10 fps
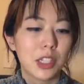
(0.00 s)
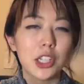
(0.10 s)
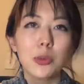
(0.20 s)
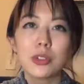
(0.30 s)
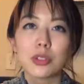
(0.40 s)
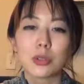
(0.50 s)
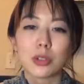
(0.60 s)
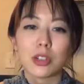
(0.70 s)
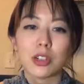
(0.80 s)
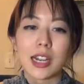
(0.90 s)
cute
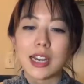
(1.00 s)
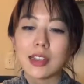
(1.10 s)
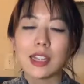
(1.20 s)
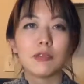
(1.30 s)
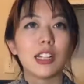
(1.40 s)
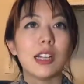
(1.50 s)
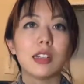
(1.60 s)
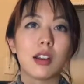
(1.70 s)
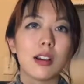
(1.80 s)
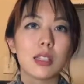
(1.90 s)
or anything related
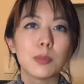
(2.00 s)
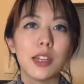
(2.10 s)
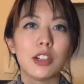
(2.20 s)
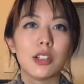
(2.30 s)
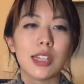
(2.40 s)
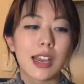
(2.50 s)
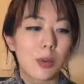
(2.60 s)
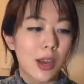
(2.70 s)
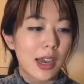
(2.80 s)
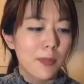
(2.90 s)
to cosplay or
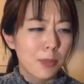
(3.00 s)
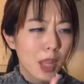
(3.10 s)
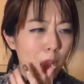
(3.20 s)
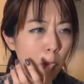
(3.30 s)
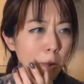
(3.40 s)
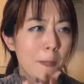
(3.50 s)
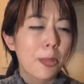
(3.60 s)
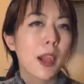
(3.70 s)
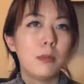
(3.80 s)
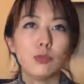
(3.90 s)
DIY,
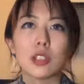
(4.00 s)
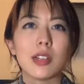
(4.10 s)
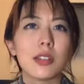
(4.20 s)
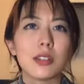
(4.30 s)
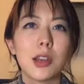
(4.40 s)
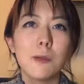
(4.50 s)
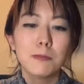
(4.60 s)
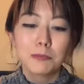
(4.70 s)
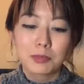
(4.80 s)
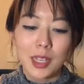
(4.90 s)
just let us know
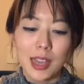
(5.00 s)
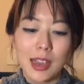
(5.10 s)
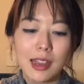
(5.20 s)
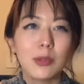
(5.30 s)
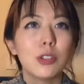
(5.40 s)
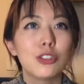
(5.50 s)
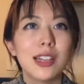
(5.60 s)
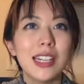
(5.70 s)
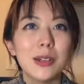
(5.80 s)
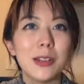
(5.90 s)
and we'll
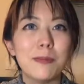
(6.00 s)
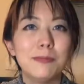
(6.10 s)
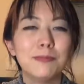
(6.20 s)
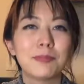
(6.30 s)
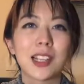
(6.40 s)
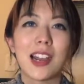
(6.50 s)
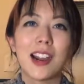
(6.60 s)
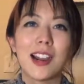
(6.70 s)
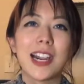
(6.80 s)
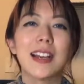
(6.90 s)
try to do it.
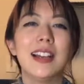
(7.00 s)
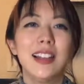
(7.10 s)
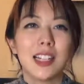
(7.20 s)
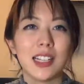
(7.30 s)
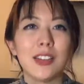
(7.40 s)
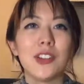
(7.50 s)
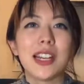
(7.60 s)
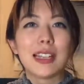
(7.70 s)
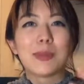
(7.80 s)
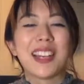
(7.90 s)
Alright, love you
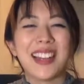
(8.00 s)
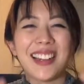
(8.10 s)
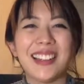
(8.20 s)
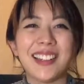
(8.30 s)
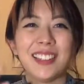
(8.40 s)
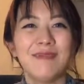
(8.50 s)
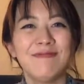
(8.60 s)
guys, bye!